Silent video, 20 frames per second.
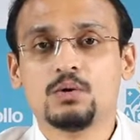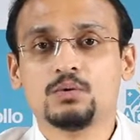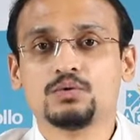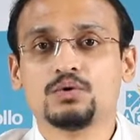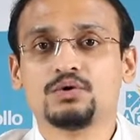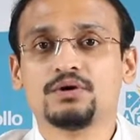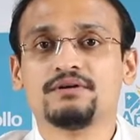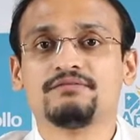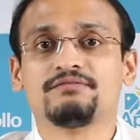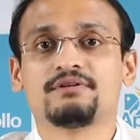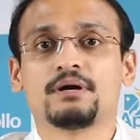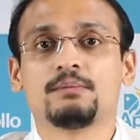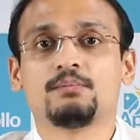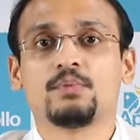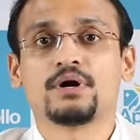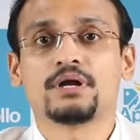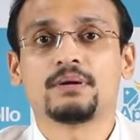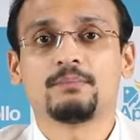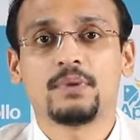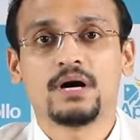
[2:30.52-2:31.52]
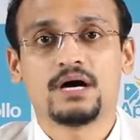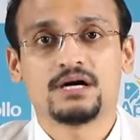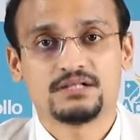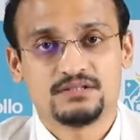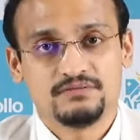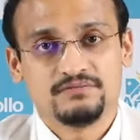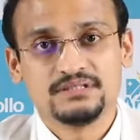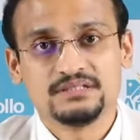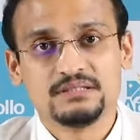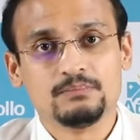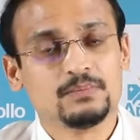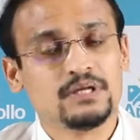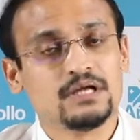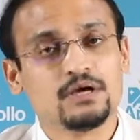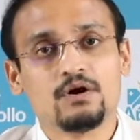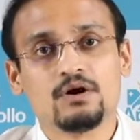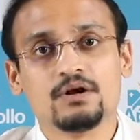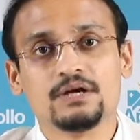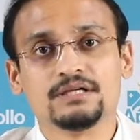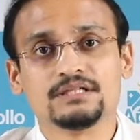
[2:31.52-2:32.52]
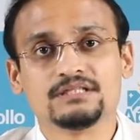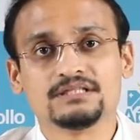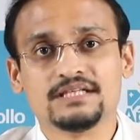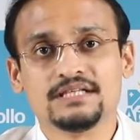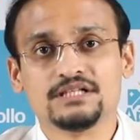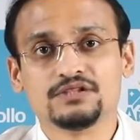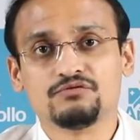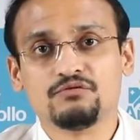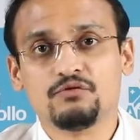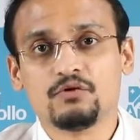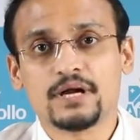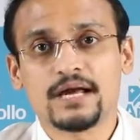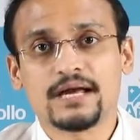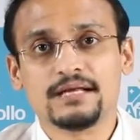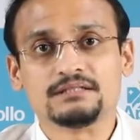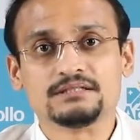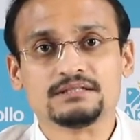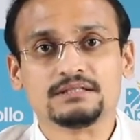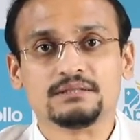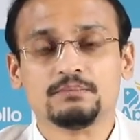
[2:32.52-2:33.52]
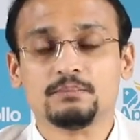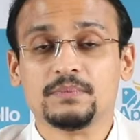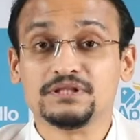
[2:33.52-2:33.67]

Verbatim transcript: out to different body parts, we simply call it stage 4 cancer.